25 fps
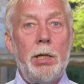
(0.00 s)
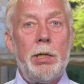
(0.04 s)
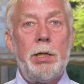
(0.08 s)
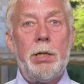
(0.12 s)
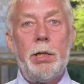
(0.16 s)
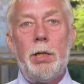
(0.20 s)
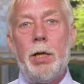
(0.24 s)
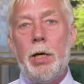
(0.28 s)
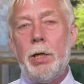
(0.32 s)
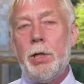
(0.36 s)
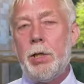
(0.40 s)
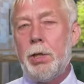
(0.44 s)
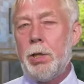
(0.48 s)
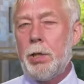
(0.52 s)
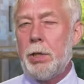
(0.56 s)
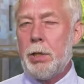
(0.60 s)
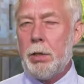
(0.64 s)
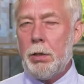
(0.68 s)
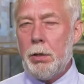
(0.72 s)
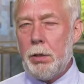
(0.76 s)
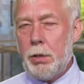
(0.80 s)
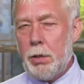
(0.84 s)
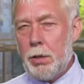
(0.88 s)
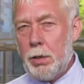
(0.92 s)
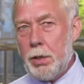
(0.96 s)
Did they
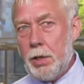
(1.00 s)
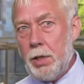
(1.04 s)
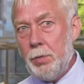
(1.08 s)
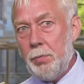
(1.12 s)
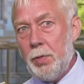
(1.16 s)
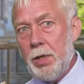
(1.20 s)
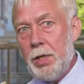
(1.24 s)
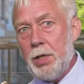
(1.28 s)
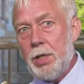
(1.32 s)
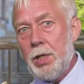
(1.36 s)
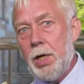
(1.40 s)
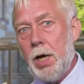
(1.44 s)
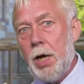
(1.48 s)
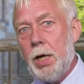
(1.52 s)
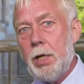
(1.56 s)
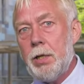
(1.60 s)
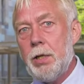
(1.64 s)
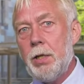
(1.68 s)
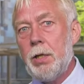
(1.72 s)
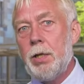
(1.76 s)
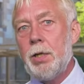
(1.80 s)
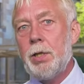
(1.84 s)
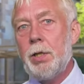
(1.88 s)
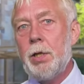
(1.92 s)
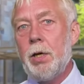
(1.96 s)
search deep inside
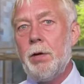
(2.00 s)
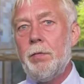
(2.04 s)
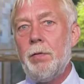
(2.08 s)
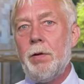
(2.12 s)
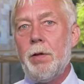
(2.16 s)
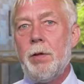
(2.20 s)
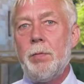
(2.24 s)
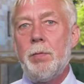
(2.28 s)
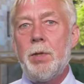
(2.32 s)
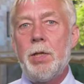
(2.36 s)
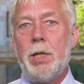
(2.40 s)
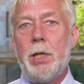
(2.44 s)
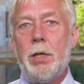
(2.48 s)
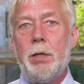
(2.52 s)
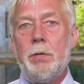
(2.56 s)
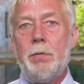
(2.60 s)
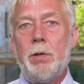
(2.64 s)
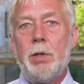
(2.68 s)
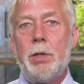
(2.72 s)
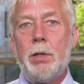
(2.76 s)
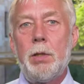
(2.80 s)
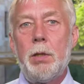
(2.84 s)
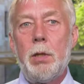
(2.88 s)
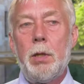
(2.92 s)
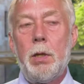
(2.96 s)
to discover
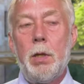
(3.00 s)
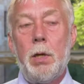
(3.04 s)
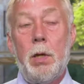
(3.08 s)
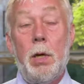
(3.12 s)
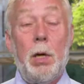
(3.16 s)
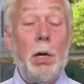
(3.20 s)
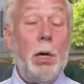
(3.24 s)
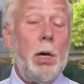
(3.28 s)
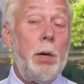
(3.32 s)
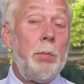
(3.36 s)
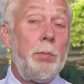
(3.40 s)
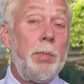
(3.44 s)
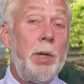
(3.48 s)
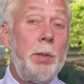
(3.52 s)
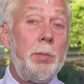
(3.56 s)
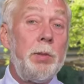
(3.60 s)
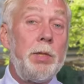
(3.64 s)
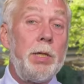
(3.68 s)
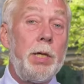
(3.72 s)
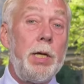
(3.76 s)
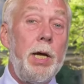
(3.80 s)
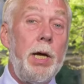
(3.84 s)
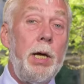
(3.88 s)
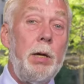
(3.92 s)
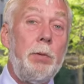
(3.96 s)
themselves? People
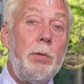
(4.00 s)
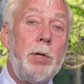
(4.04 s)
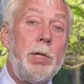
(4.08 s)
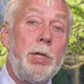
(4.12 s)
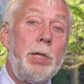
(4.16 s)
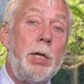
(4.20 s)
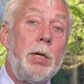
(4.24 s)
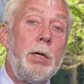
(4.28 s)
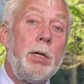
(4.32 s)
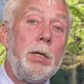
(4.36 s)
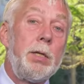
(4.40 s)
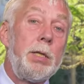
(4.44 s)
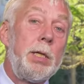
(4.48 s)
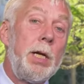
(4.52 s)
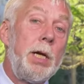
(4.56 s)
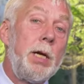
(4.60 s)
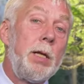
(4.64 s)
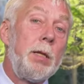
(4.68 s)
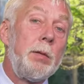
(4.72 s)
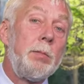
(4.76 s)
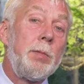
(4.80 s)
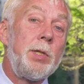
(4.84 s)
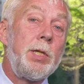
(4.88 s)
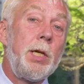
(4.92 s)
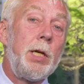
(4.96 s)
today wish to
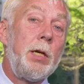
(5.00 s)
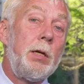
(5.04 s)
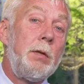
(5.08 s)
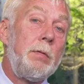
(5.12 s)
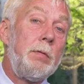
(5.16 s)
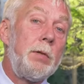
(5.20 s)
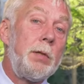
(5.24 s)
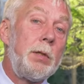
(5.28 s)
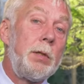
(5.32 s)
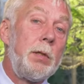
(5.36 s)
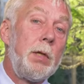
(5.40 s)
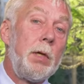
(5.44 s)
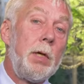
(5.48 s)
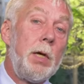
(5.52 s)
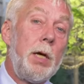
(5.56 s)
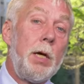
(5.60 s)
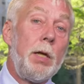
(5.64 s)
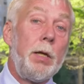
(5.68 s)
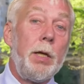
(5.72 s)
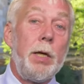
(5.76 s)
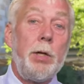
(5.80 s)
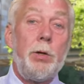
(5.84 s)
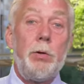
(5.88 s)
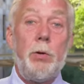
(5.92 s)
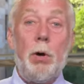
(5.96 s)
understand themselves.
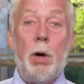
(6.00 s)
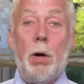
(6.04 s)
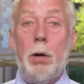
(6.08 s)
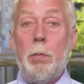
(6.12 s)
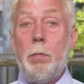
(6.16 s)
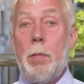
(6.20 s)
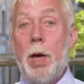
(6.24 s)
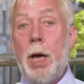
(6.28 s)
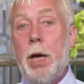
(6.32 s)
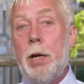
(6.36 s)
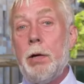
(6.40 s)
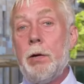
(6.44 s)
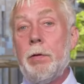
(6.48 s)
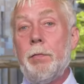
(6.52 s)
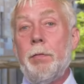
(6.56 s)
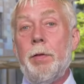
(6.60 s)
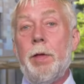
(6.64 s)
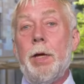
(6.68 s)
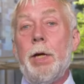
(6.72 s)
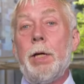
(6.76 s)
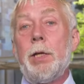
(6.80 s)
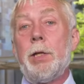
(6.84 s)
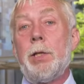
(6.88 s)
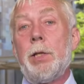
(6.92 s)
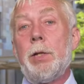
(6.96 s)
They do all manner of
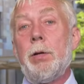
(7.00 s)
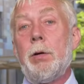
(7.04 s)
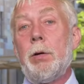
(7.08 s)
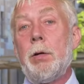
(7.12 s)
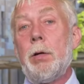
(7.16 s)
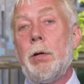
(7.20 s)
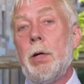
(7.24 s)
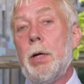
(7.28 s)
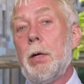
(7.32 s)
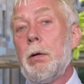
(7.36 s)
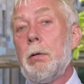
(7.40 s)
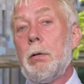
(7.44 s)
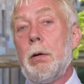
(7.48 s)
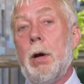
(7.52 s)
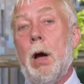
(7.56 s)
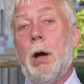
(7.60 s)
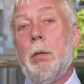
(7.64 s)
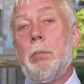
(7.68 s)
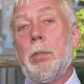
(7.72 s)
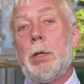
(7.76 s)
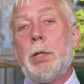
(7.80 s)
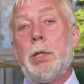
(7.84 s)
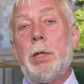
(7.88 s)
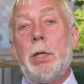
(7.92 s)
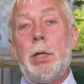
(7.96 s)
things in order to
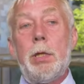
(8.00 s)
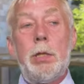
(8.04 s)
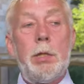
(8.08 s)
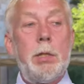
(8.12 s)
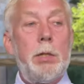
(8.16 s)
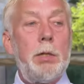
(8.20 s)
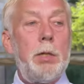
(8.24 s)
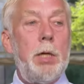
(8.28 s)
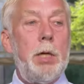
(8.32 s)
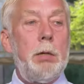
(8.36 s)
accomplish this.